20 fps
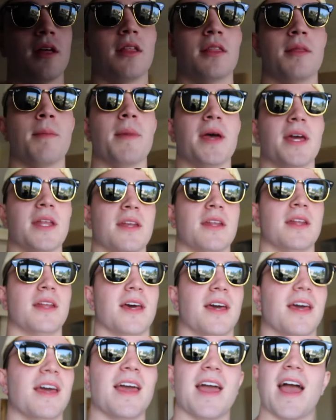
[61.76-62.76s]
the Mitten
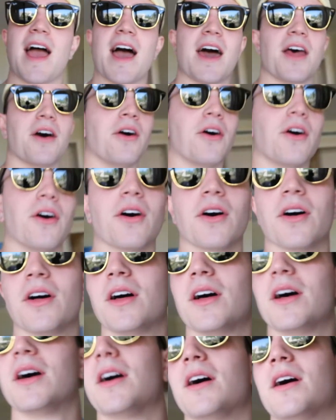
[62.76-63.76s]
today at all.
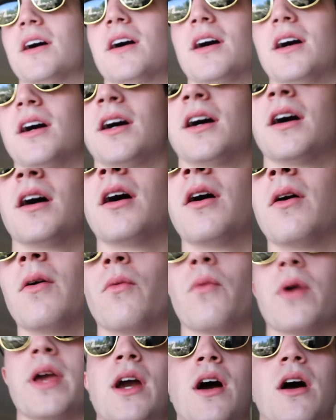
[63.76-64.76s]
Uh,
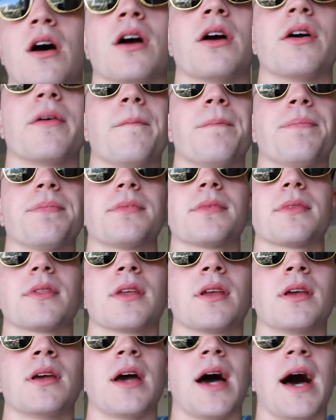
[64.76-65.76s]
we are
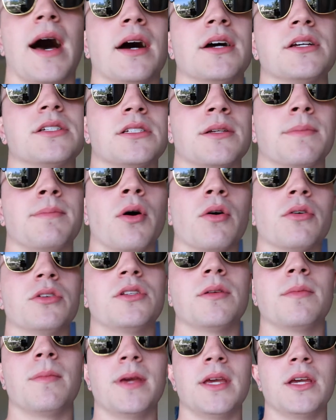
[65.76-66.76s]

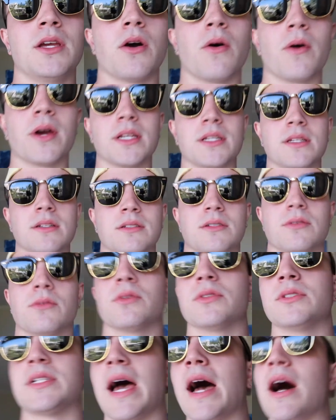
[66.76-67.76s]
supposed to be going
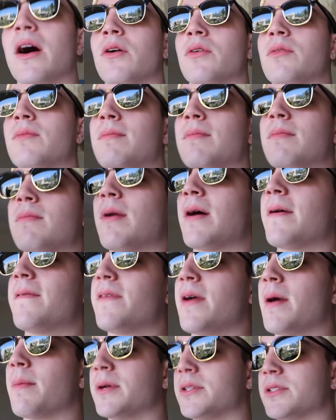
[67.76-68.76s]
well down. My
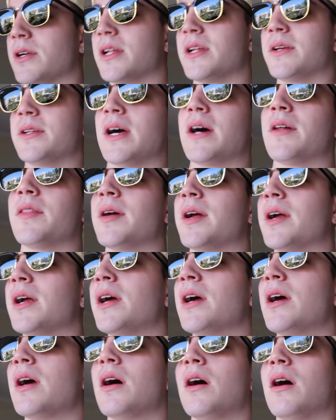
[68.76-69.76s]
family's already down
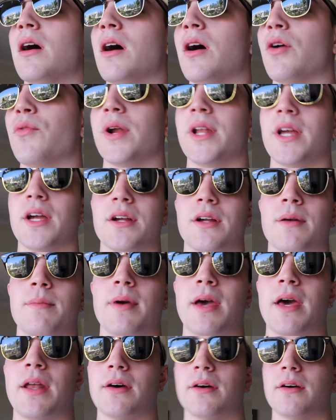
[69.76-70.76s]
there, uh, running a
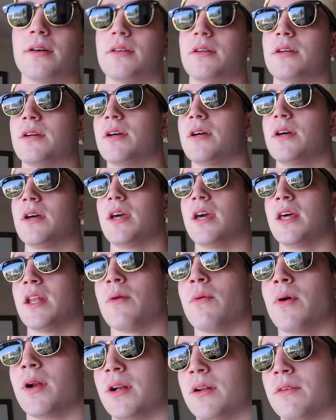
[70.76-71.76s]
cabana, and
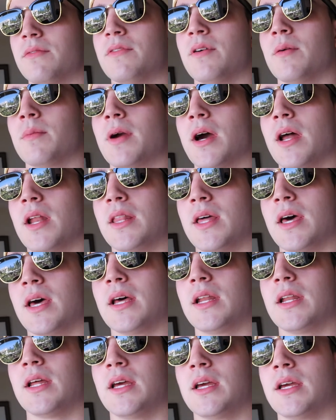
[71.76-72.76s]
I wanted to film kind of
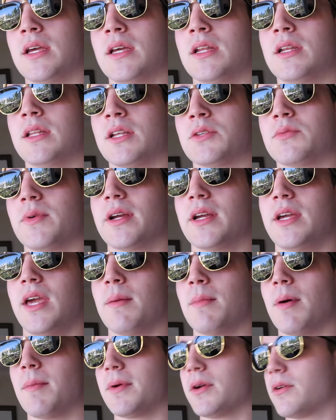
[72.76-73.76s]
that, and that's why I
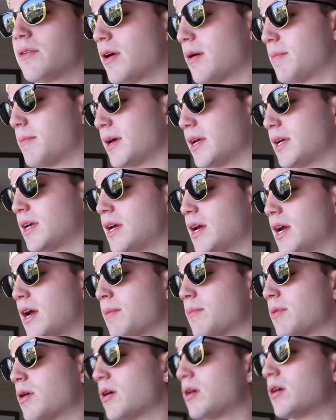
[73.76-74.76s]
came up and grabbed my
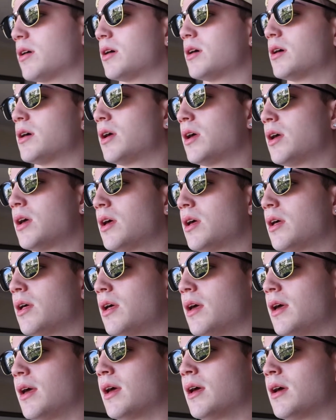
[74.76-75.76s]
camera.
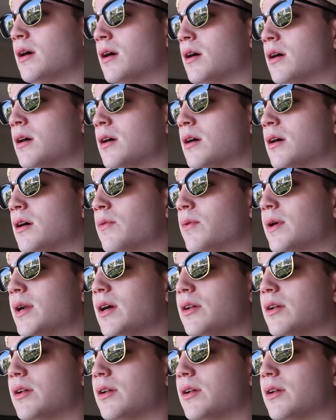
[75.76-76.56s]
Uh, what